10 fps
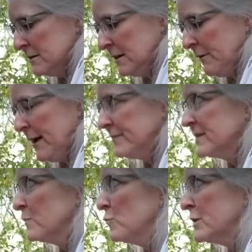So I have
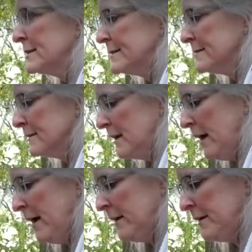some woods, and